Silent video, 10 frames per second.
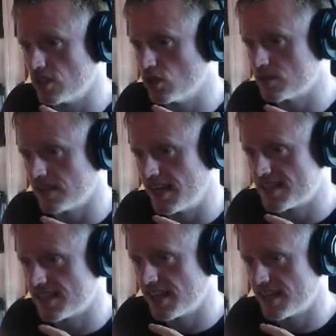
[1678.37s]

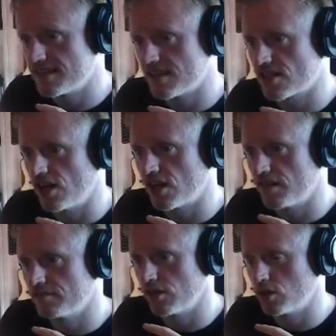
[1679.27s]
utilizing the ADSR
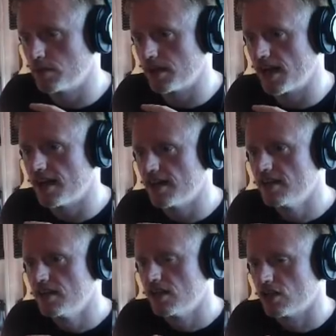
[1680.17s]
envelope here
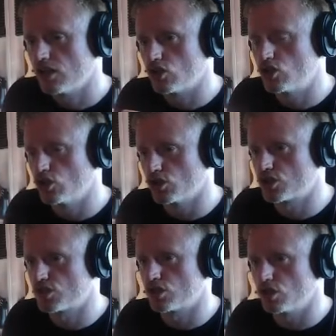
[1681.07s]

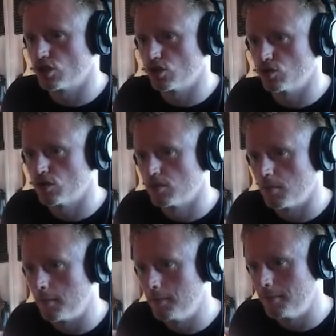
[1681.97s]
just to
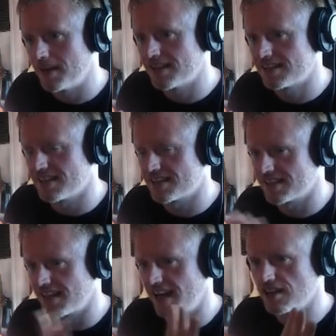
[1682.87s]
make this
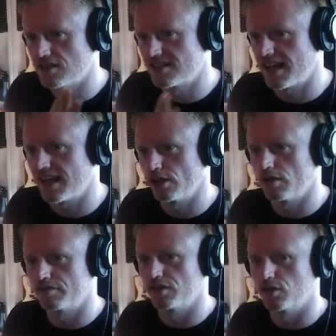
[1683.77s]
decay tail
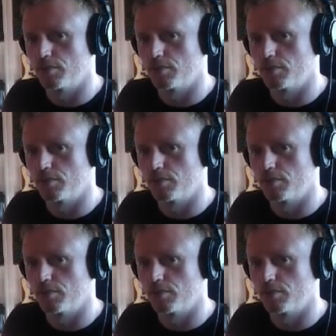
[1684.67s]
off a little